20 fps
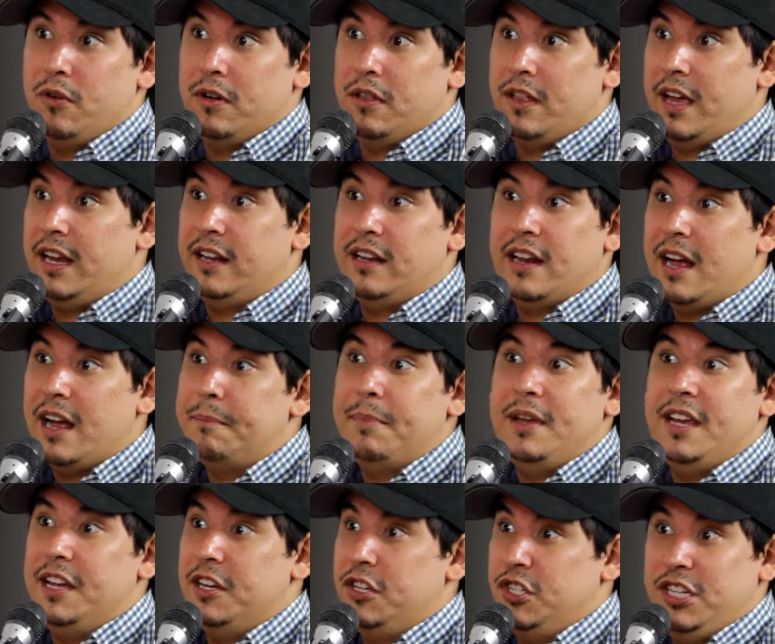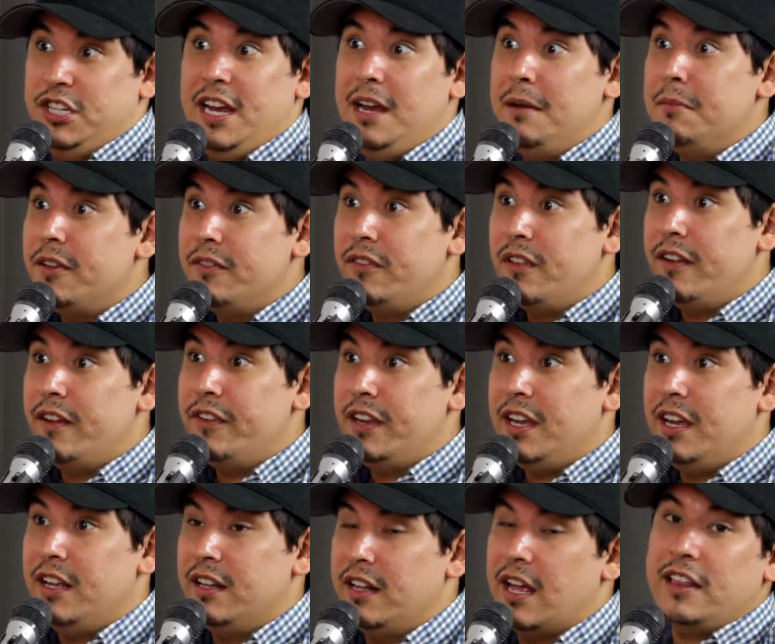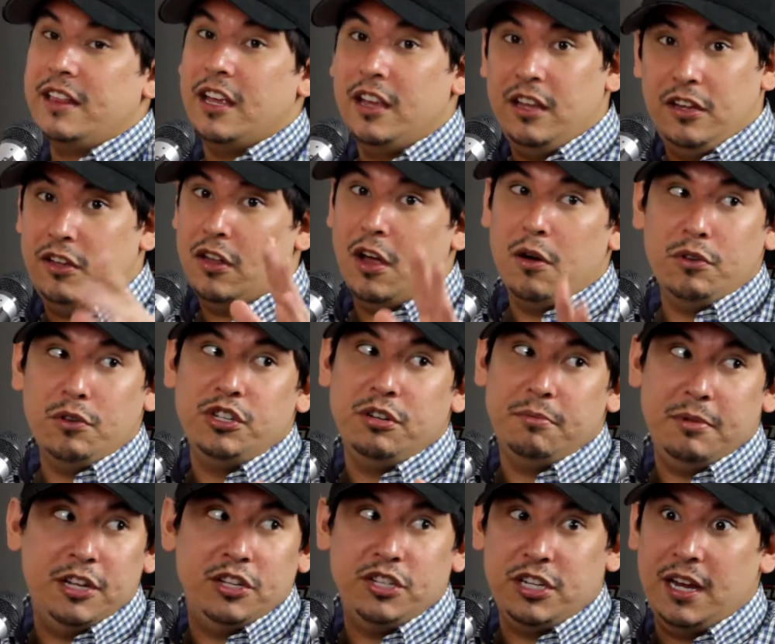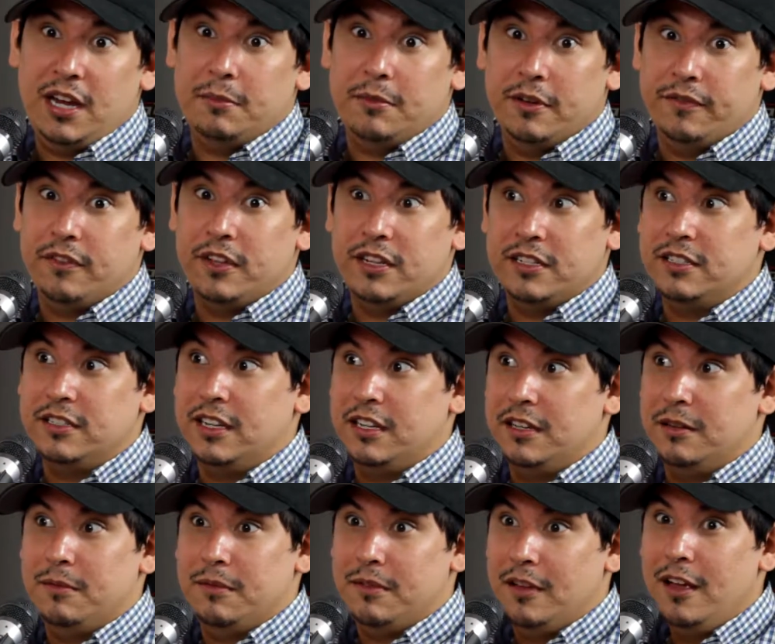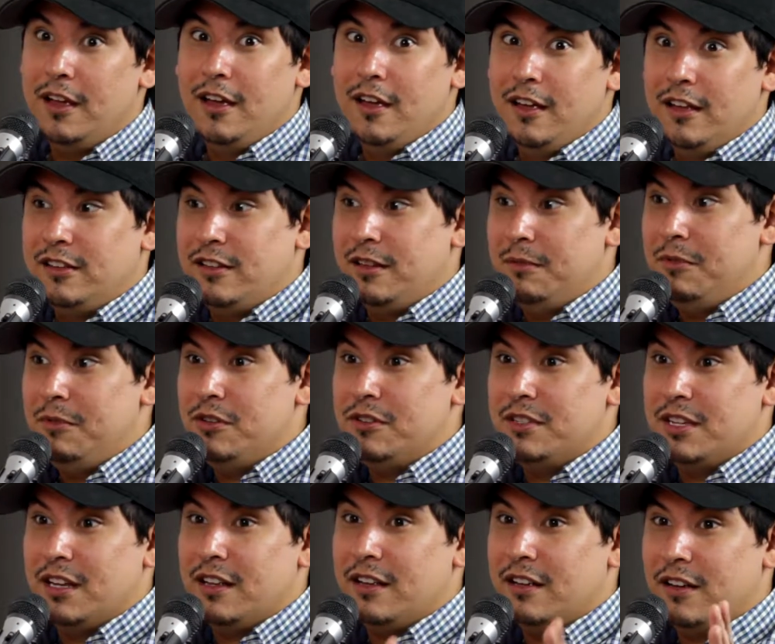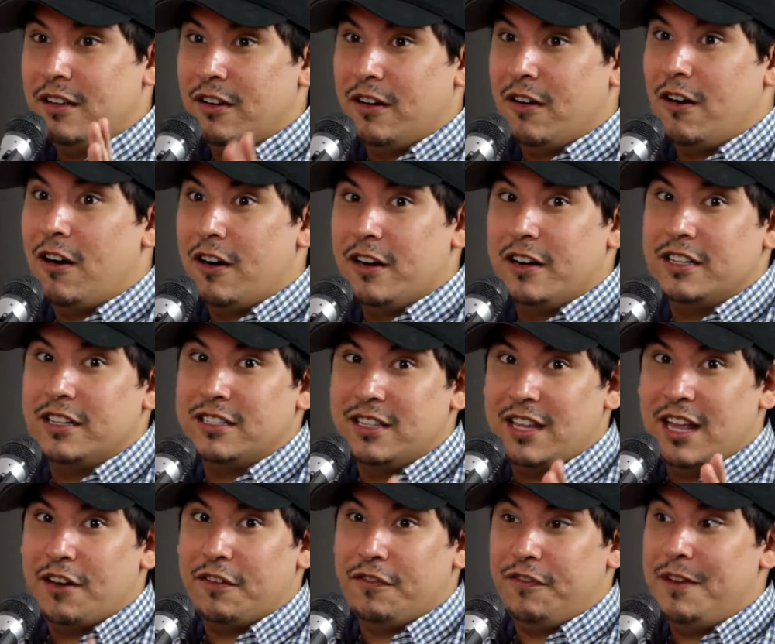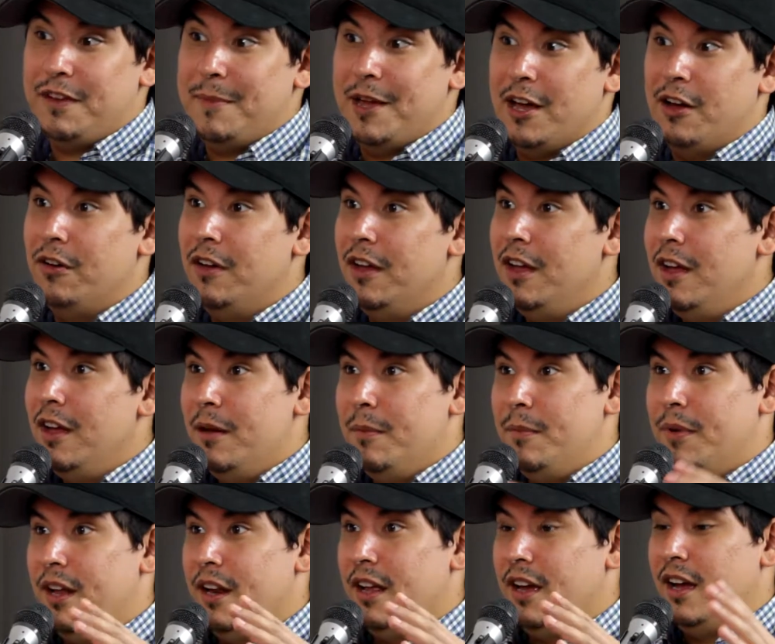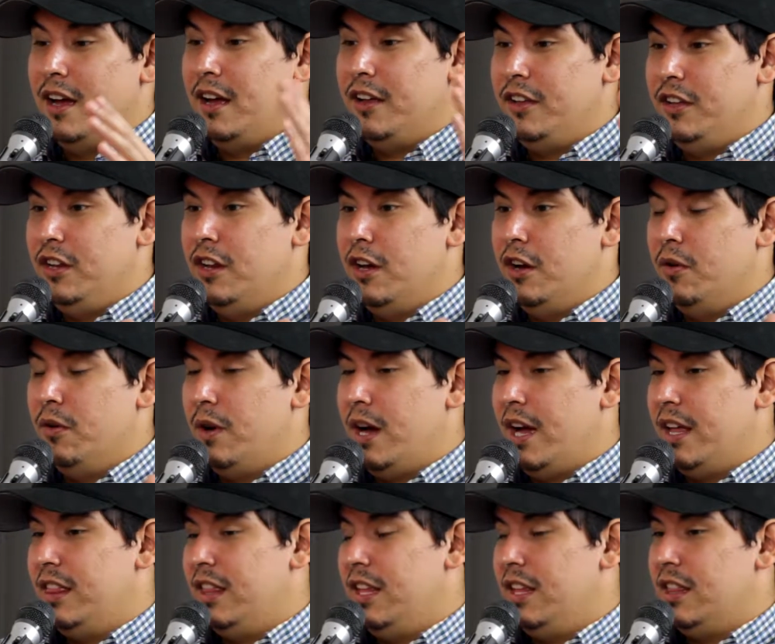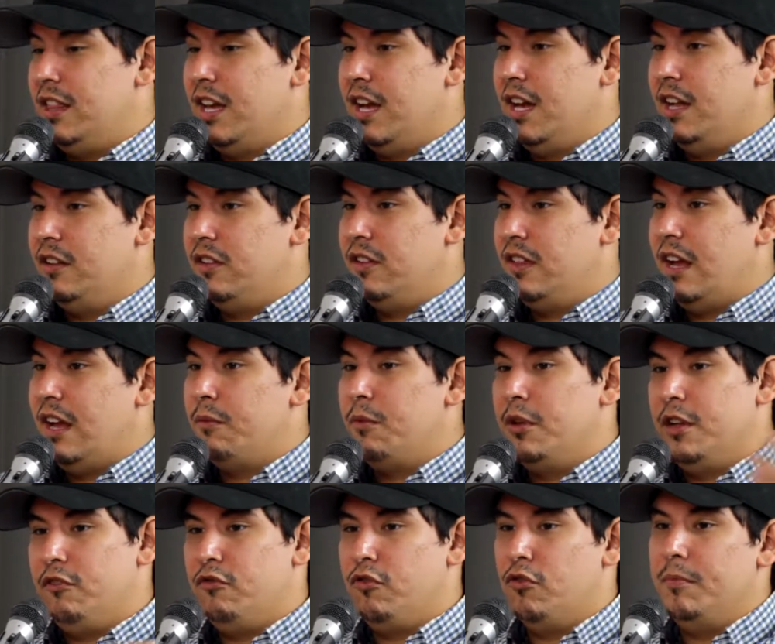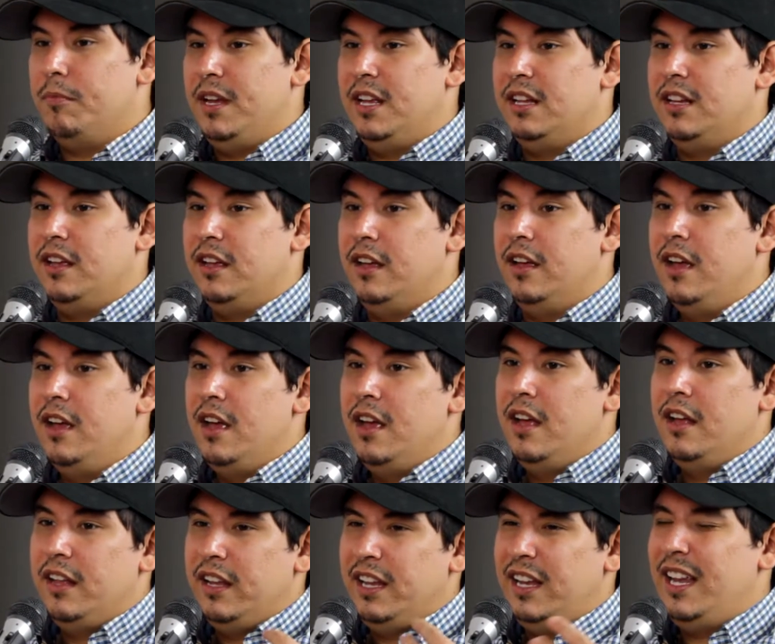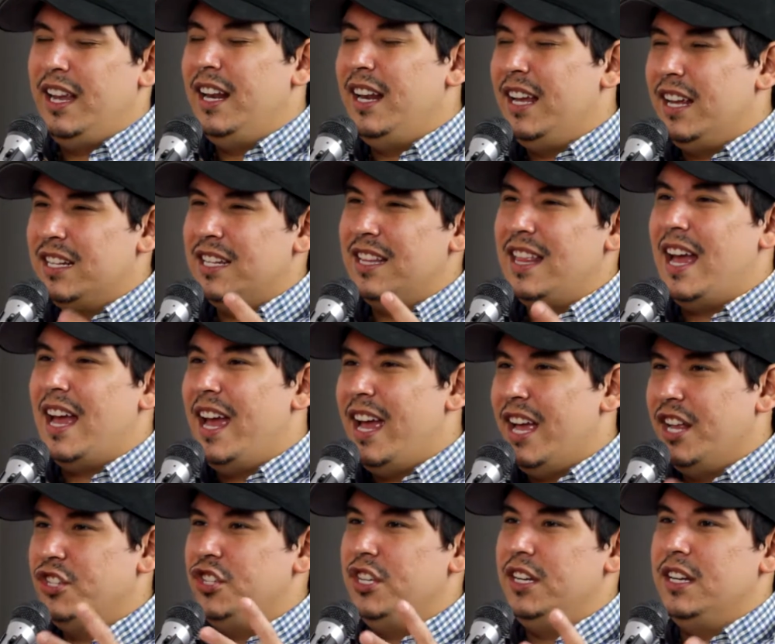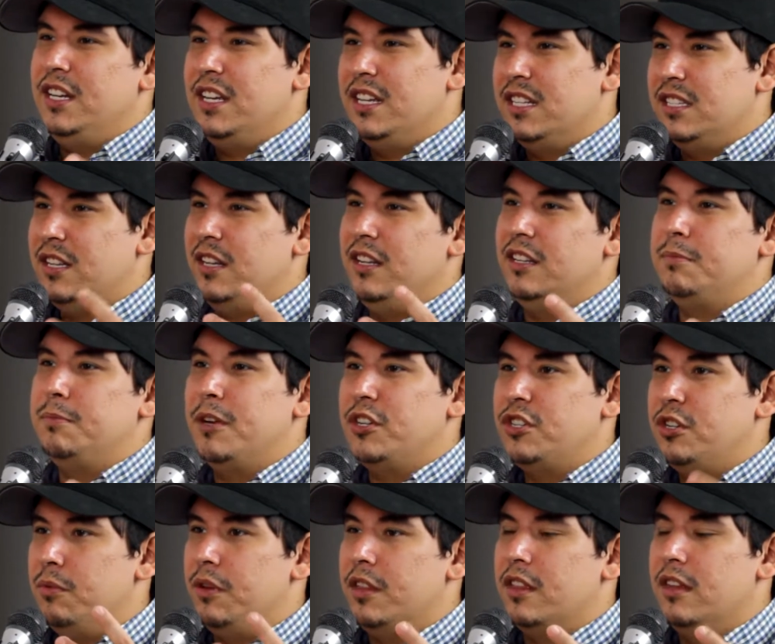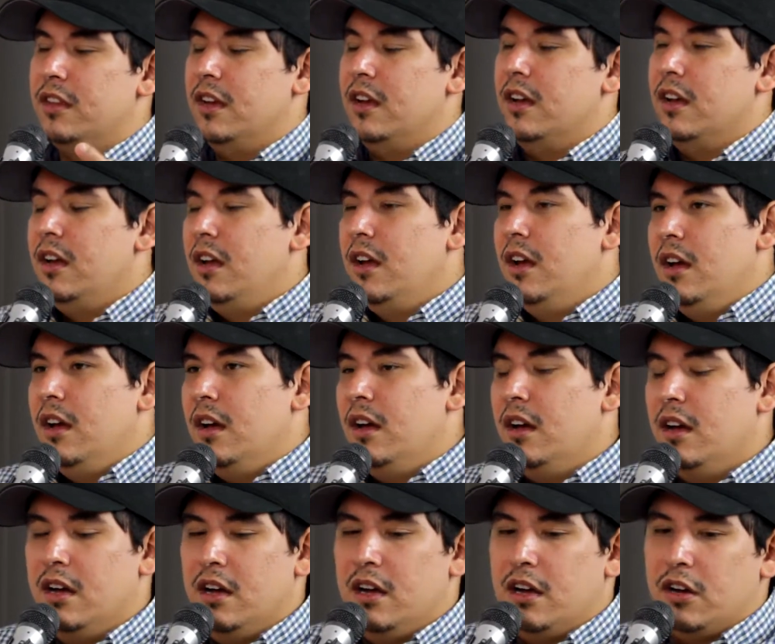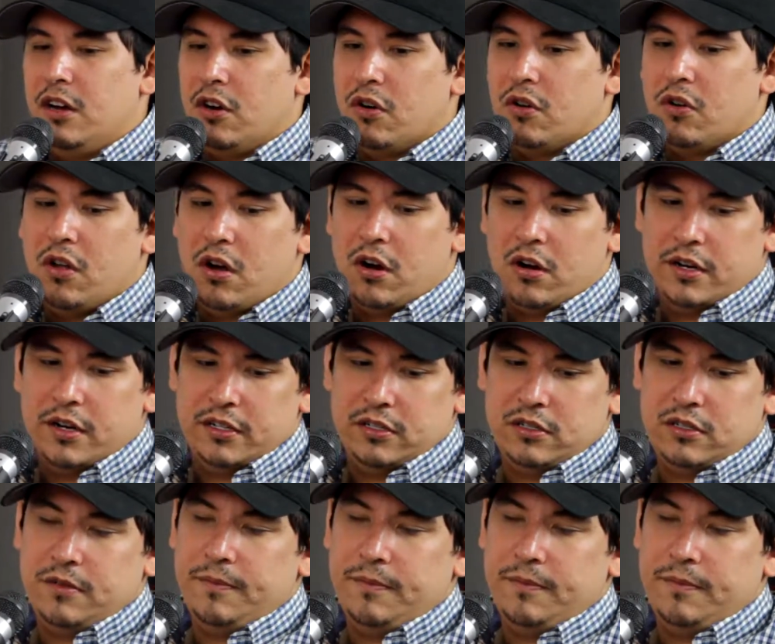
like not being ashamed of loving it. Not that no one should be ashamed of listening to to music or artists that are female, but I think that really grew me into getting into that edginess, and especially with a girl artist.